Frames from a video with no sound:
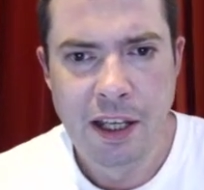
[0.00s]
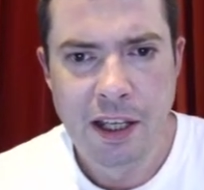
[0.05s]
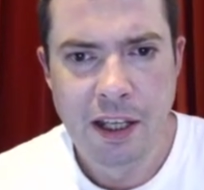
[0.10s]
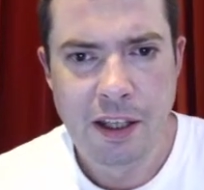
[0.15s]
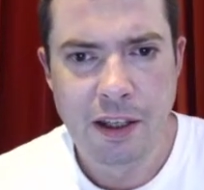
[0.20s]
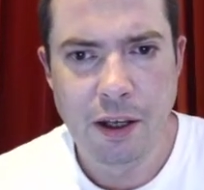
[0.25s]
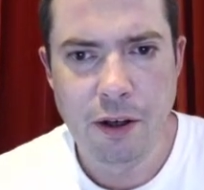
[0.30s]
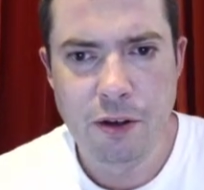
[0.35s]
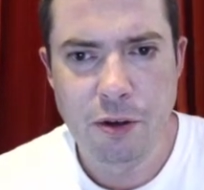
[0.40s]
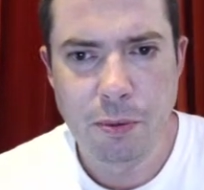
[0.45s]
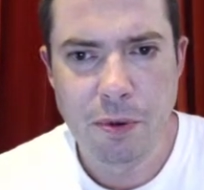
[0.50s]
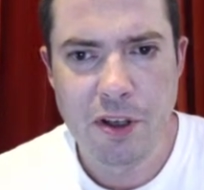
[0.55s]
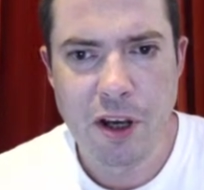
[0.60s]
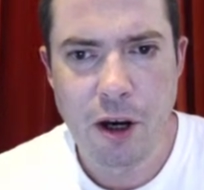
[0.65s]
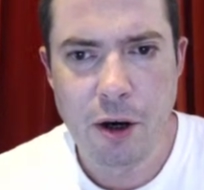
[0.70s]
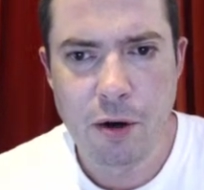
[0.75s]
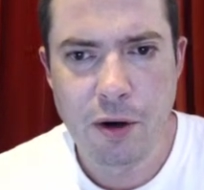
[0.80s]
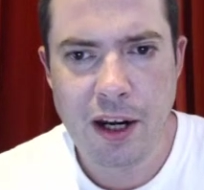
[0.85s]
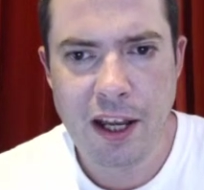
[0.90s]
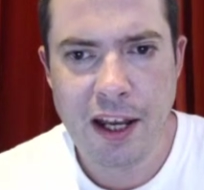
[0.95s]
those from his
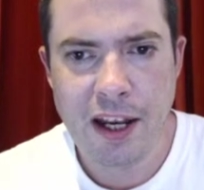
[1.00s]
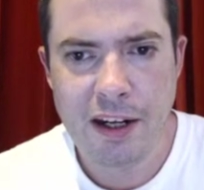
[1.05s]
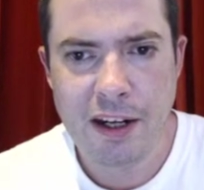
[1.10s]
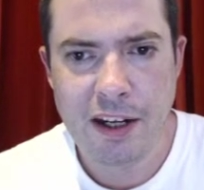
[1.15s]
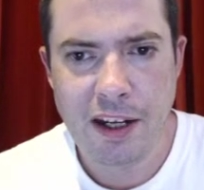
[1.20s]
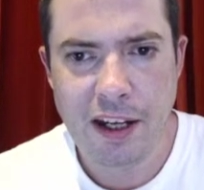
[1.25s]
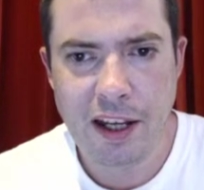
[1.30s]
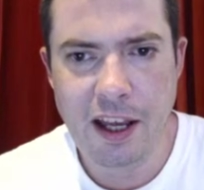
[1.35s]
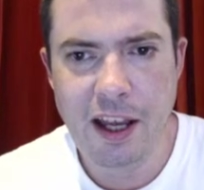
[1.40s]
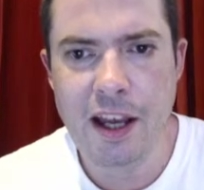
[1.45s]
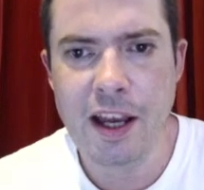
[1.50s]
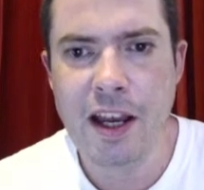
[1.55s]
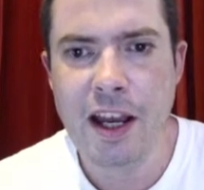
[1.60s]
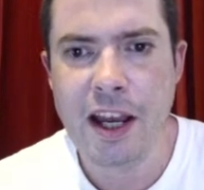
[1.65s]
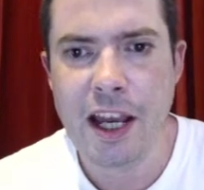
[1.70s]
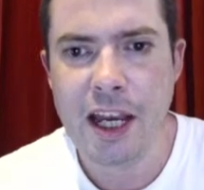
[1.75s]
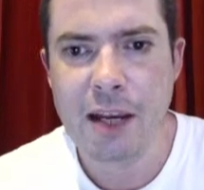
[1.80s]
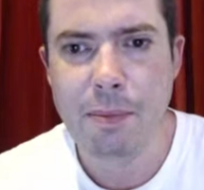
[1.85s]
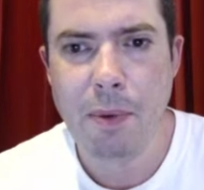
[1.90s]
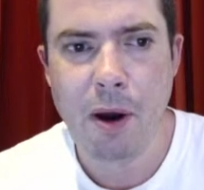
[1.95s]
homeland,
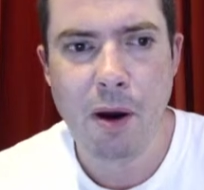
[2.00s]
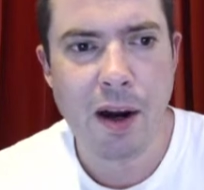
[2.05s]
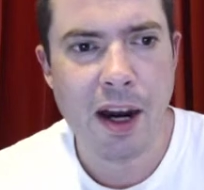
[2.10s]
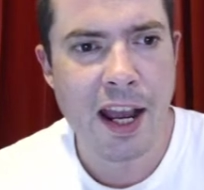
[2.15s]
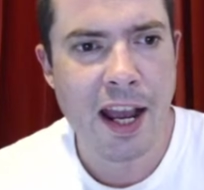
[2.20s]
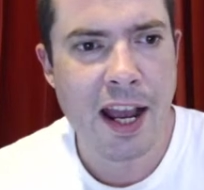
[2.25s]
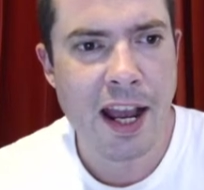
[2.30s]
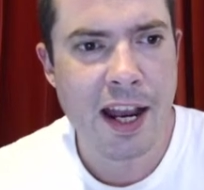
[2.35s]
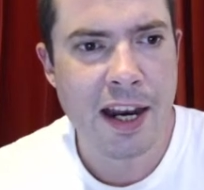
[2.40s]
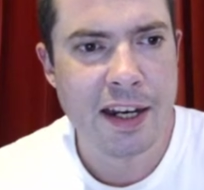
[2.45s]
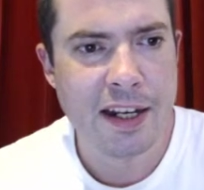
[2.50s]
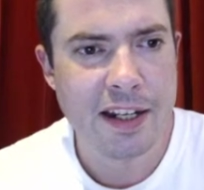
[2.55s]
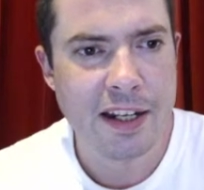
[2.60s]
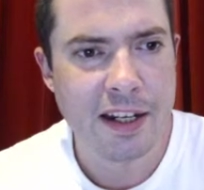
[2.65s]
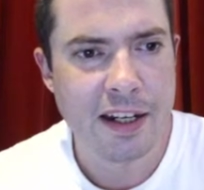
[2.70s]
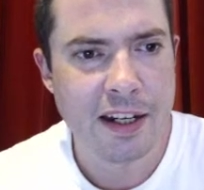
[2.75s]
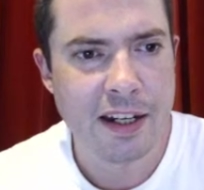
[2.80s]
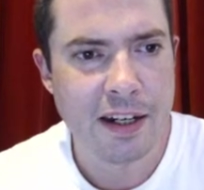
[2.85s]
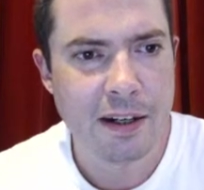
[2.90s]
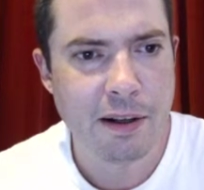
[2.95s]
Igbo land,
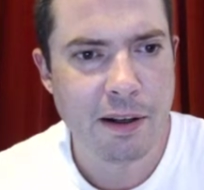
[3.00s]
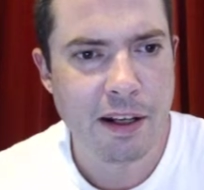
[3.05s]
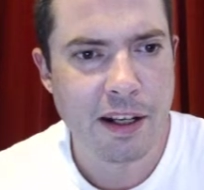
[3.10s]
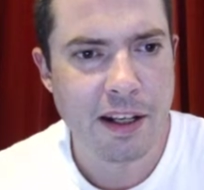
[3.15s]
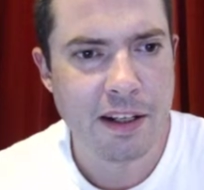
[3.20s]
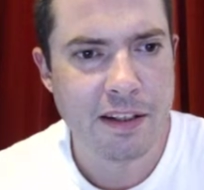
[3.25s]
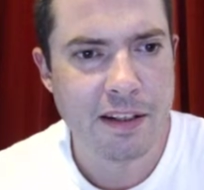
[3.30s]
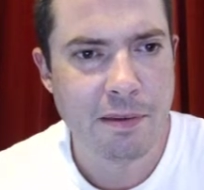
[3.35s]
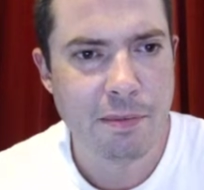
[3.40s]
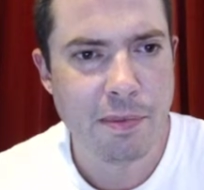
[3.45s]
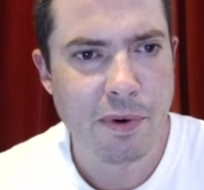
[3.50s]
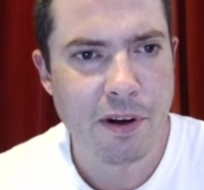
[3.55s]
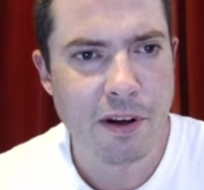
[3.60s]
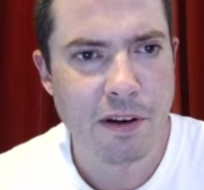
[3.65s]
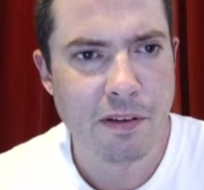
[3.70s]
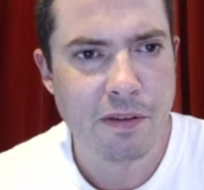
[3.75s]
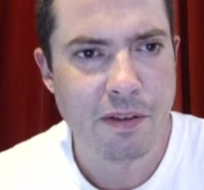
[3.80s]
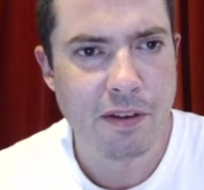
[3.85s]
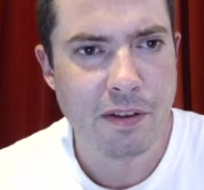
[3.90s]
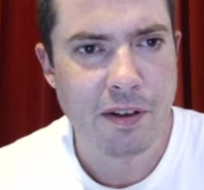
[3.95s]
in the eastern part
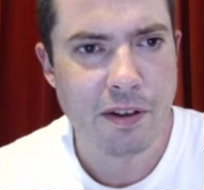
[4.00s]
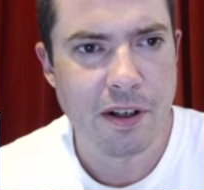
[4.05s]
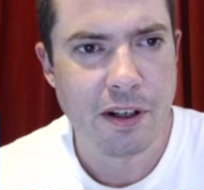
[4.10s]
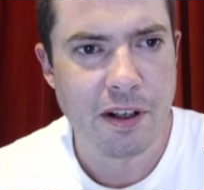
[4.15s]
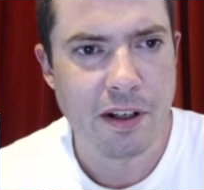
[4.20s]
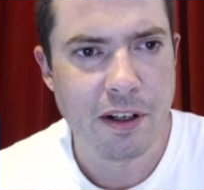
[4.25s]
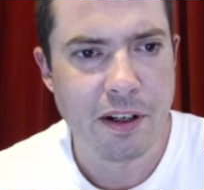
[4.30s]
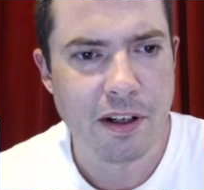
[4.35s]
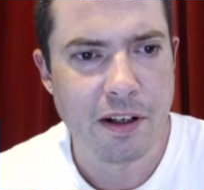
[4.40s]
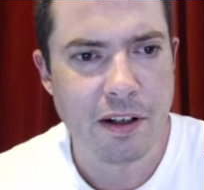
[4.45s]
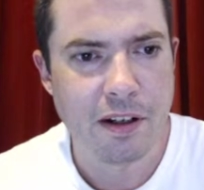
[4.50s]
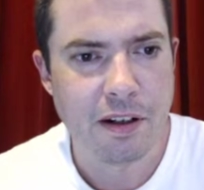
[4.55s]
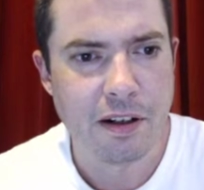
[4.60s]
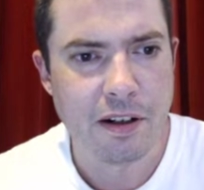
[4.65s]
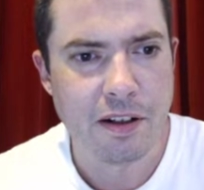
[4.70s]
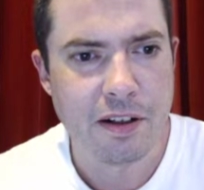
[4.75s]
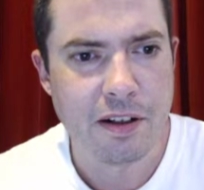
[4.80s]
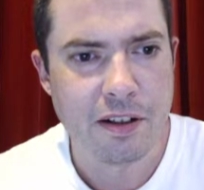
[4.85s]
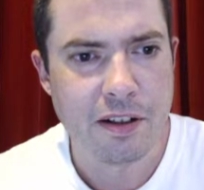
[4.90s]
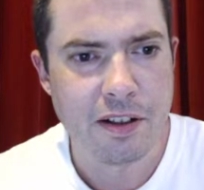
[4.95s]
of
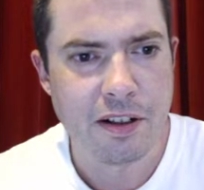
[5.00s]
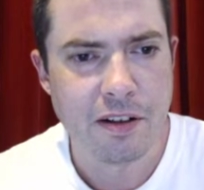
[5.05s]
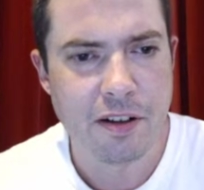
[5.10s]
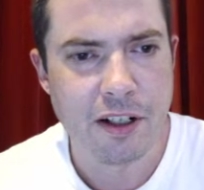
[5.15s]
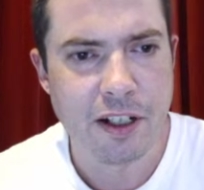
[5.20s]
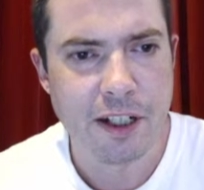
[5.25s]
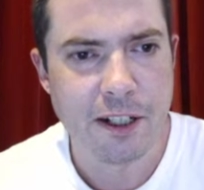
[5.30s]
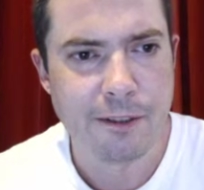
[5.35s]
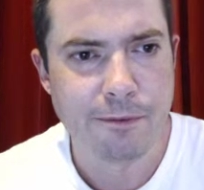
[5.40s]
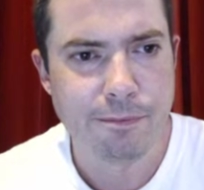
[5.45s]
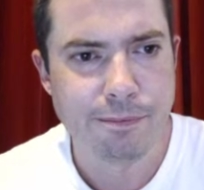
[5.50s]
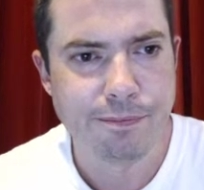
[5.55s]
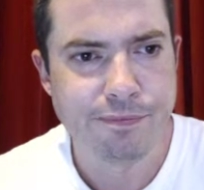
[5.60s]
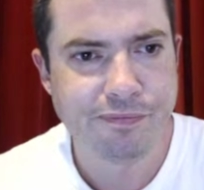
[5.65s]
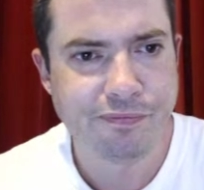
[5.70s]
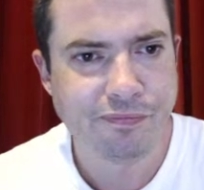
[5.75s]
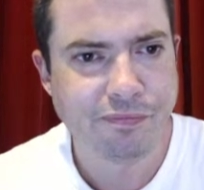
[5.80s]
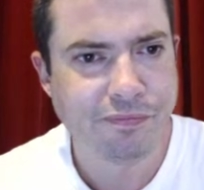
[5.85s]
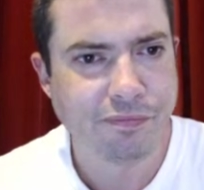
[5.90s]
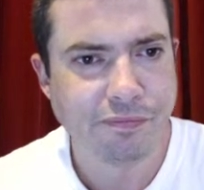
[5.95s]
Nigeria.
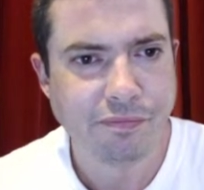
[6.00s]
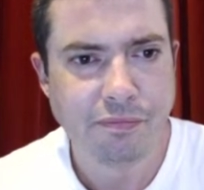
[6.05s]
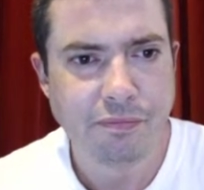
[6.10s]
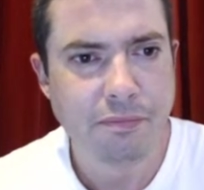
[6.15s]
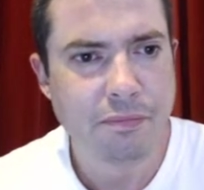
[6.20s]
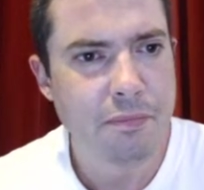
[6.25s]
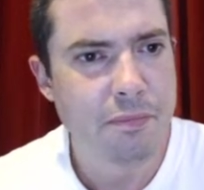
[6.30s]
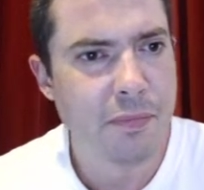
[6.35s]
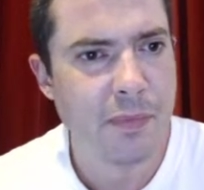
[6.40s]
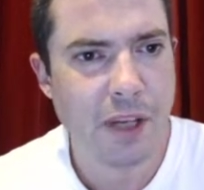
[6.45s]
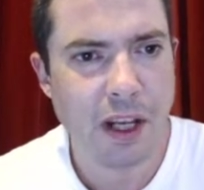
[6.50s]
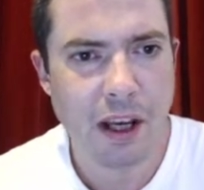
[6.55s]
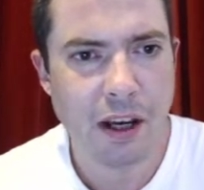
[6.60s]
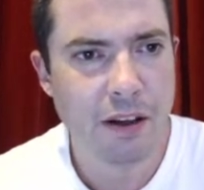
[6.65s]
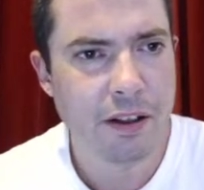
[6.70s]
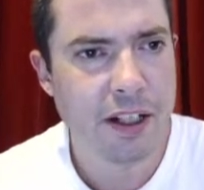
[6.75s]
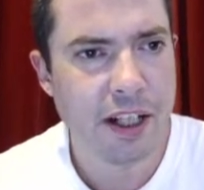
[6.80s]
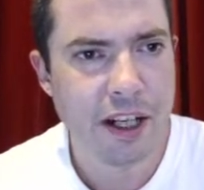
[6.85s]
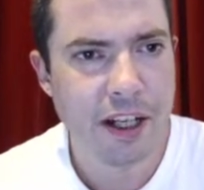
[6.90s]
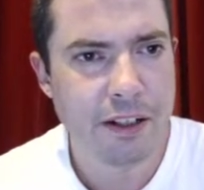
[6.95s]

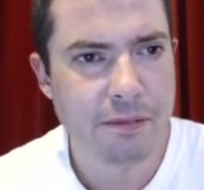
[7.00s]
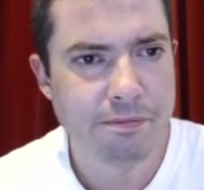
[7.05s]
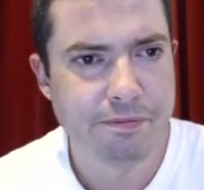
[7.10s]
Okay.